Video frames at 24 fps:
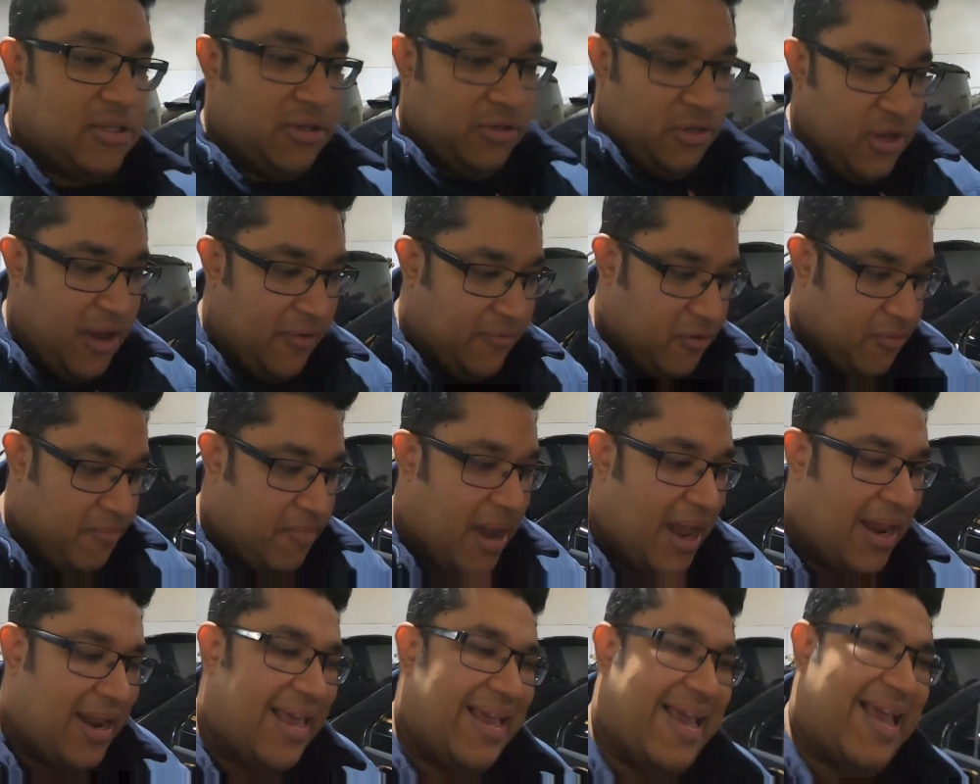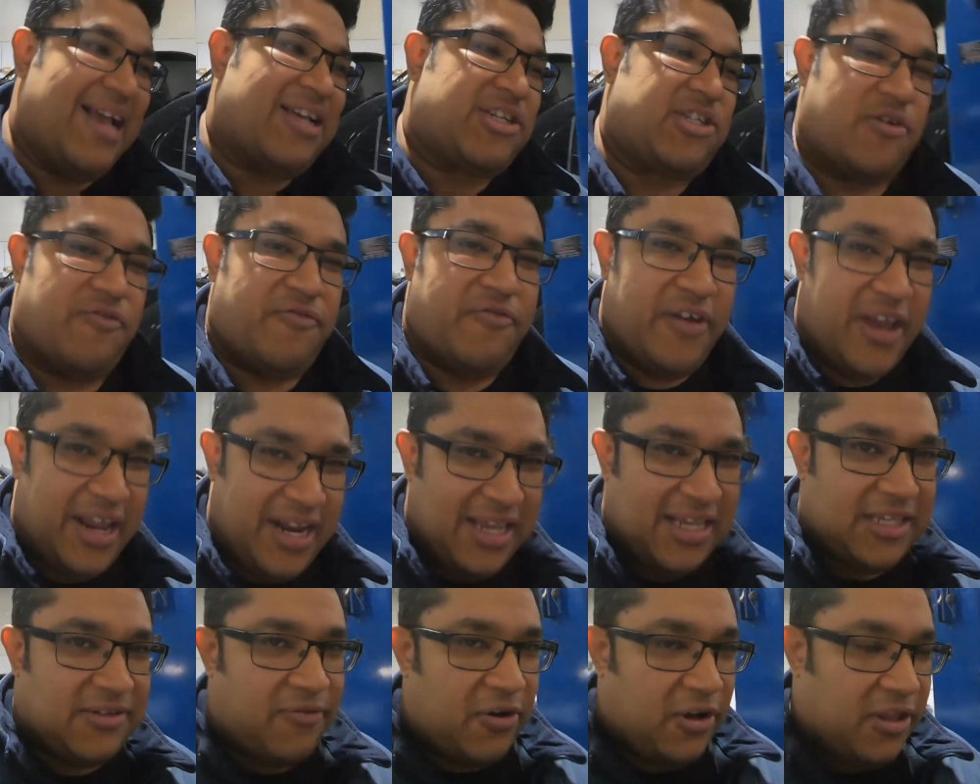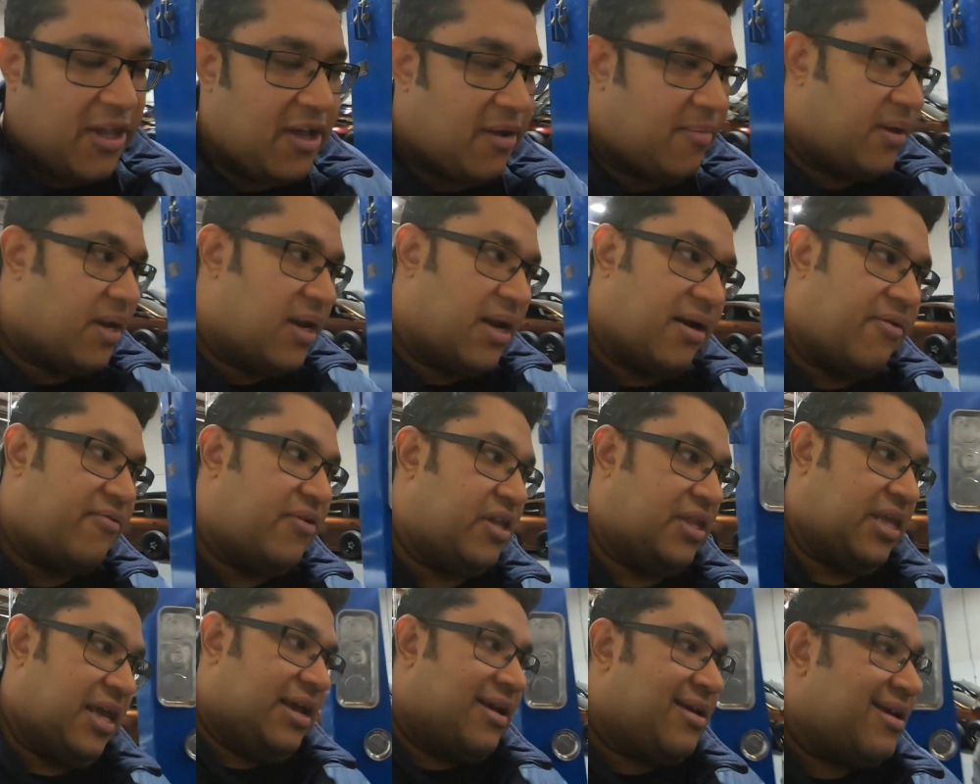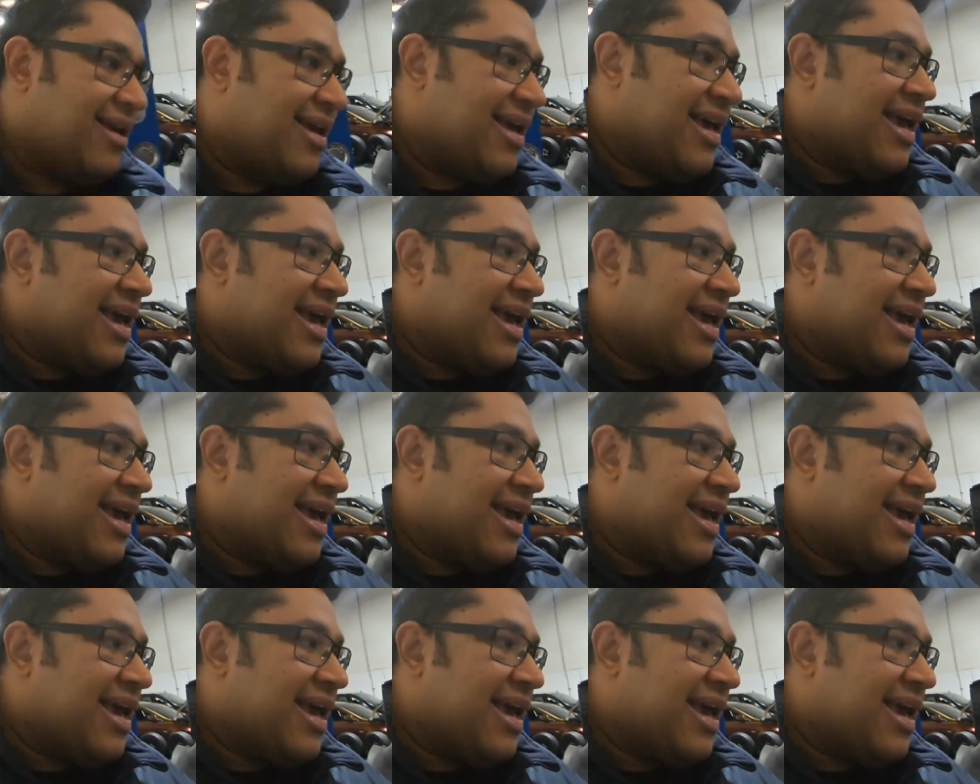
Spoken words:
So you have to buy like extra fittings for them and everything.